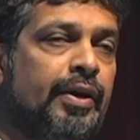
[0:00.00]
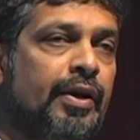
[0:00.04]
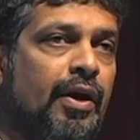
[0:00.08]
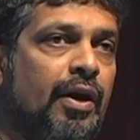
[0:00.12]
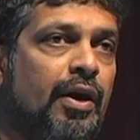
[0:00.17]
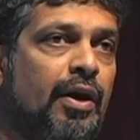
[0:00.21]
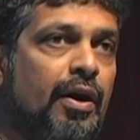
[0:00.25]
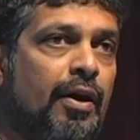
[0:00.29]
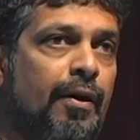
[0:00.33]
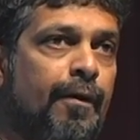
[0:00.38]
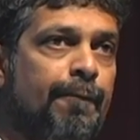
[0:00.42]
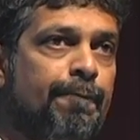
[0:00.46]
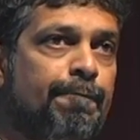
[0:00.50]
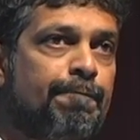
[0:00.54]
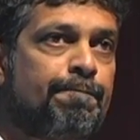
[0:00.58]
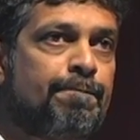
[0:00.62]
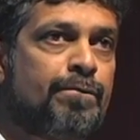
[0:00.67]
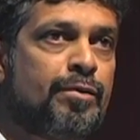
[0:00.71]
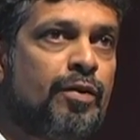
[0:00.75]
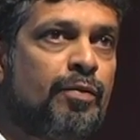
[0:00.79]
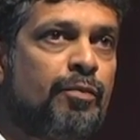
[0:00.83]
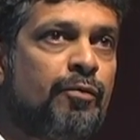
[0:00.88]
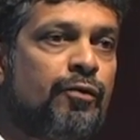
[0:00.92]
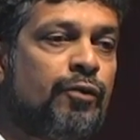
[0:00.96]

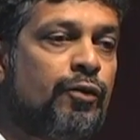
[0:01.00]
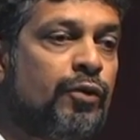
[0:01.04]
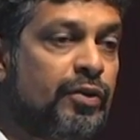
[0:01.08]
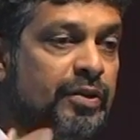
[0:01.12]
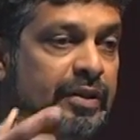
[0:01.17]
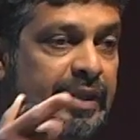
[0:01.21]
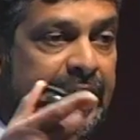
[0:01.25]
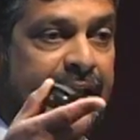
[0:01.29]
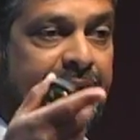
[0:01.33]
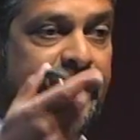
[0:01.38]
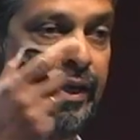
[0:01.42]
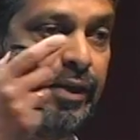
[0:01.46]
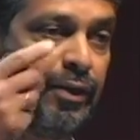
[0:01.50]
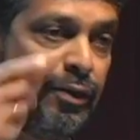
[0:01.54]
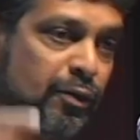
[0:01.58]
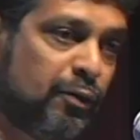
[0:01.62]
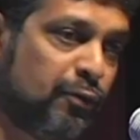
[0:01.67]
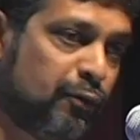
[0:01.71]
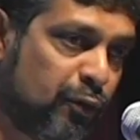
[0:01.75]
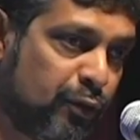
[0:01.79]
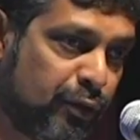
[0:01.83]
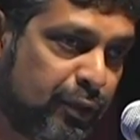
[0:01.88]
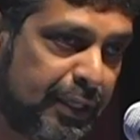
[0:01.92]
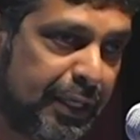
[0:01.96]
Folks like
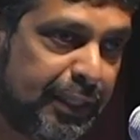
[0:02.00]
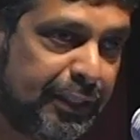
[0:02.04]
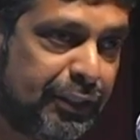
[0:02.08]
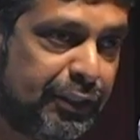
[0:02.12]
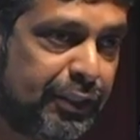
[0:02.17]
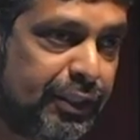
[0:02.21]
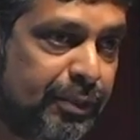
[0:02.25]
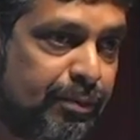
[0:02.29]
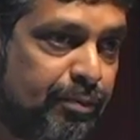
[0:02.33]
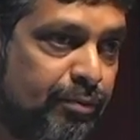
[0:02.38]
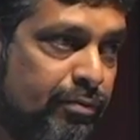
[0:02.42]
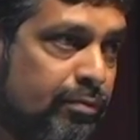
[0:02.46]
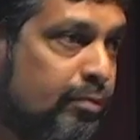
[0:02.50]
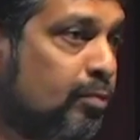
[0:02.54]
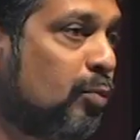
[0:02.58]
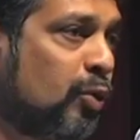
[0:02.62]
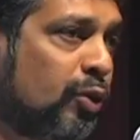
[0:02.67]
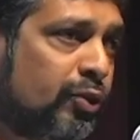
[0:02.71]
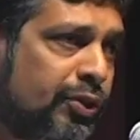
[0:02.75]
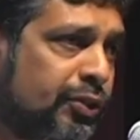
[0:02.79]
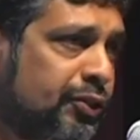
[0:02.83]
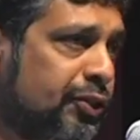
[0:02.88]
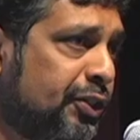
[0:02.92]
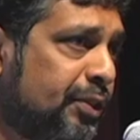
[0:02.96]
Edco, folks like Jim,
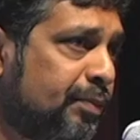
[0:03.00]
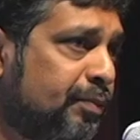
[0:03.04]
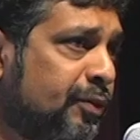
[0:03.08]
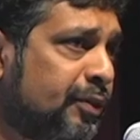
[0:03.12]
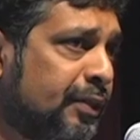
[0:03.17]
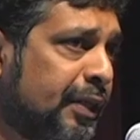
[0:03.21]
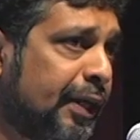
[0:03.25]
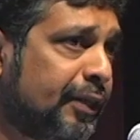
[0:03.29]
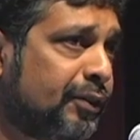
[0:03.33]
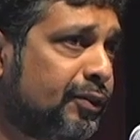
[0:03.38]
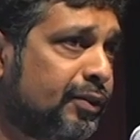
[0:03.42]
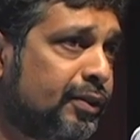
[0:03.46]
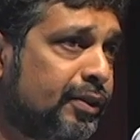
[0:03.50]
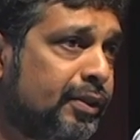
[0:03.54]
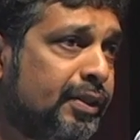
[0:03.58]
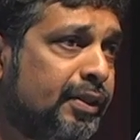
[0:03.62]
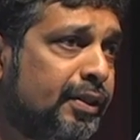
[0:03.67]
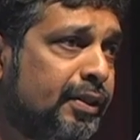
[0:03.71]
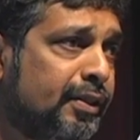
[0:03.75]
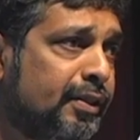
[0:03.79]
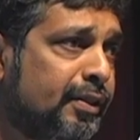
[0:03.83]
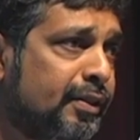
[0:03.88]
both the Jims actually,